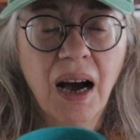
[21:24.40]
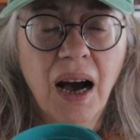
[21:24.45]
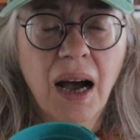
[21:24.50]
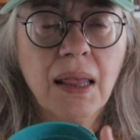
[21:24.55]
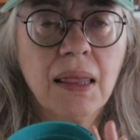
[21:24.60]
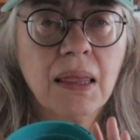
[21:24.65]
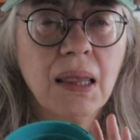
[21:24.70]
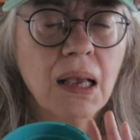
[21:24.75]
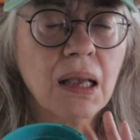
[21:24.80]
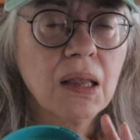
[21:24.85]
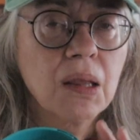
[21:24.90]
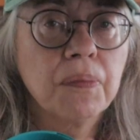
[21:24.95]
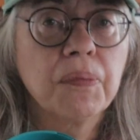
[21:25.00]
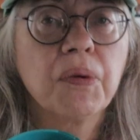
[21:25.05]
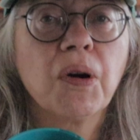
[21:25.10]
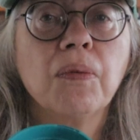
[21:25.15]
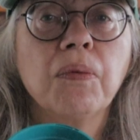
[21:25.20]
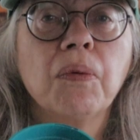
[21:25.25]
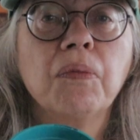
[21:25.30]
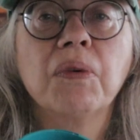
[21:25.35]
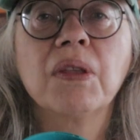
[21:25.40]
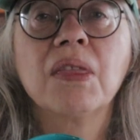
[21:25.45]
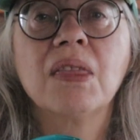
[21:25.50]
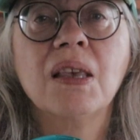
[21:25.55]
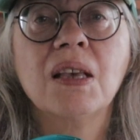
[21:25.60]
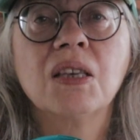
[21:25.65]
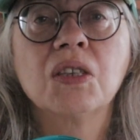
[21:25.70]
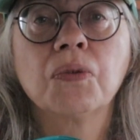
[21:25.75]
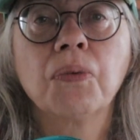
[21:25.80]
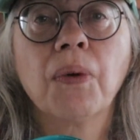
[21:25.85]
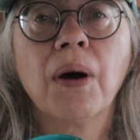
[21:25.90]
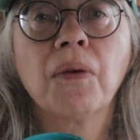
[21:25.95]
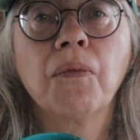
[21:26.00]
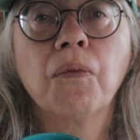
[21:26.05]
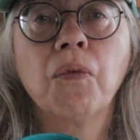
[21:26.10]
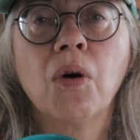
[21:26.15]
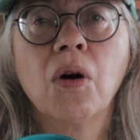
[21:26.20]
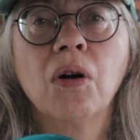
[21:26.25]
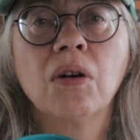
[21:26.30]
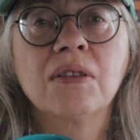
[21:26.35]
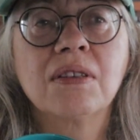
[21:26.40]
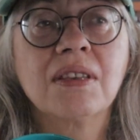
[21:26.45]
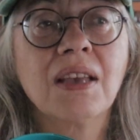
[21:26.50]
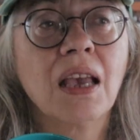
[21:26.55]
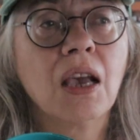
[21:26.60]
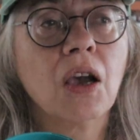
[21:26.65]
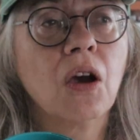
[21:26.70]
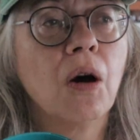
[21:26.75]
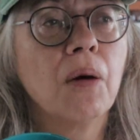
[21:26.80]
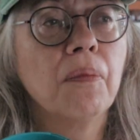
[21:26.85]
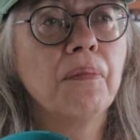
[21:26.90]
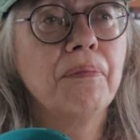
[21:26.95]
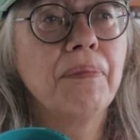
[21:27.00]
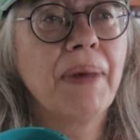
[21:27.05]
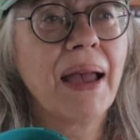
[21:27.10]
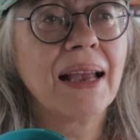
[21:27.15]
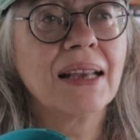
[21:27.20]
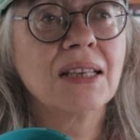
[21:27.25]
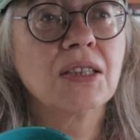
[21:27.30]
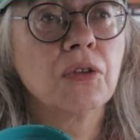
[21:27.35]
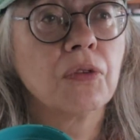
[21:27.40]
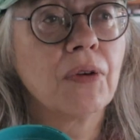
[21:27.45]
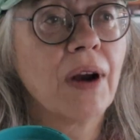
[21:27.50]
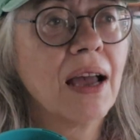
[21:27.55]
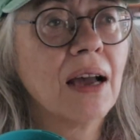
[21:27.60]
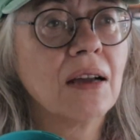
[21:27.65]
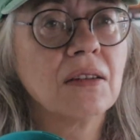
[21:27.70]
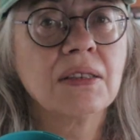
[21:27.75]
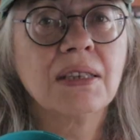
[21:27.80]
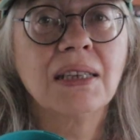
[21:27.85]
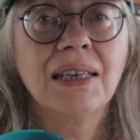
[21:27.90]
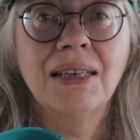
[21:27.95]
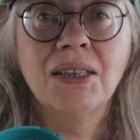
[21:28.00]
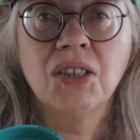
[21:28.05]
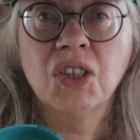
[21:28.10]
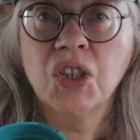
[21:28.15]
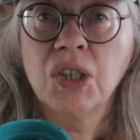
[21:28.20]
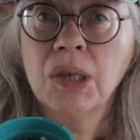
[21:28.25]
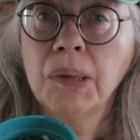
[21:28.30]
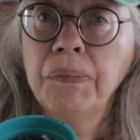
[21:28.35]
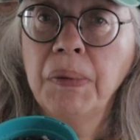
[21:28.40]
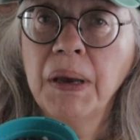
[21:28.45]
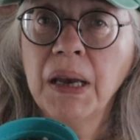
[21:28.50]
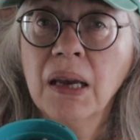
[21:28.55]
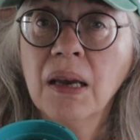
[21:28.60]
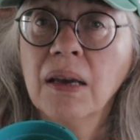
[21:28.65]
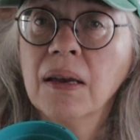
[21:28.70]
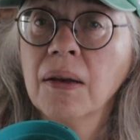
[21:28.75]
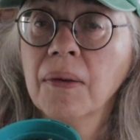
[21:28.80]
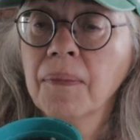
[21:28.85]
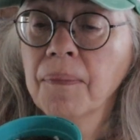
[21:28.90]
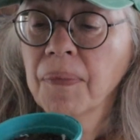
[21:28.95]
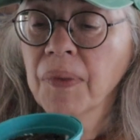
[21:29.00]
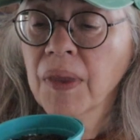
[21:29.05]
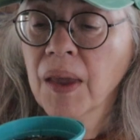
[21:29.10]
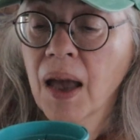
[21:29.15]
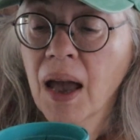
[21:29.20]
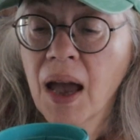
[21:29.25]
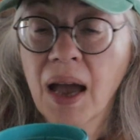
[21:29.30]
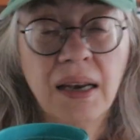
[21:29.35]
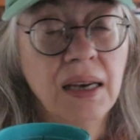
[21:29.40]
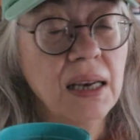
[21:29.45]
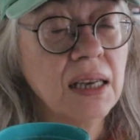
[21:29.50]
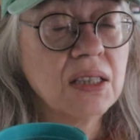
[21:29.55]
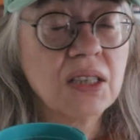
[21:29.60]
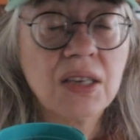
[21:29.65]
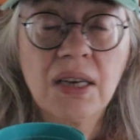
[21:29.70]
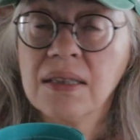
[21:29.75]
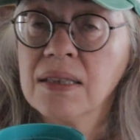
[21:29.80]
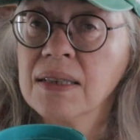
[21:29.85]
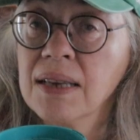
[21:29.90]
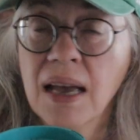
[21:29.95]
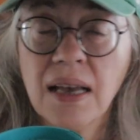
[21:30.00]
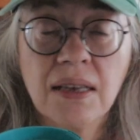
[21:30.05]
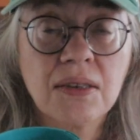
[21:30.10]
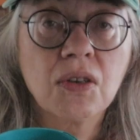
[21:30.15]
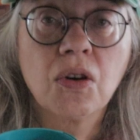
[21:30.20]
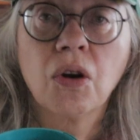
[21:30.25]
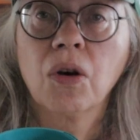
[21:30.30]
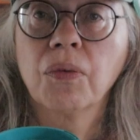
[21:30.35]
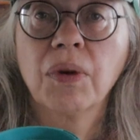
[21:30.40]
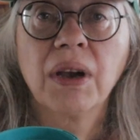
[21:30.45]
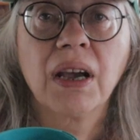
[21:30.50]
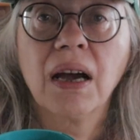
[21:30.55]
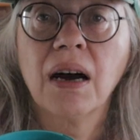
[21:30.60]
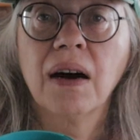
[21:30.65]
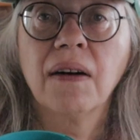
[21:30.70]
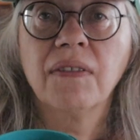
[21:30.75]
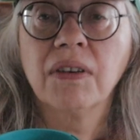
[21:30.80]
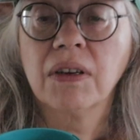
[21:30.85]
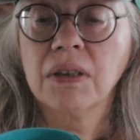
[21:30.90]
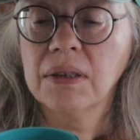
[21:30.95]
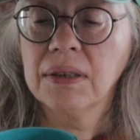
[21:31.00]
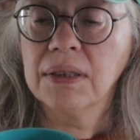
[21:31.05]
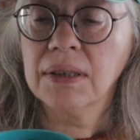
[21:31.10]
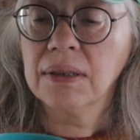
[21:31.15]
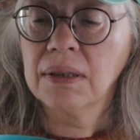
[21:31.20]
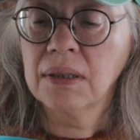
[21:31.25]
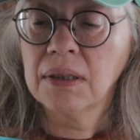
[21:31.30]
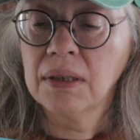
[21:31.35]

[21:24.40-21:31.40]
I think the problem with this one was it got banged around in shipping and it just has not recovered.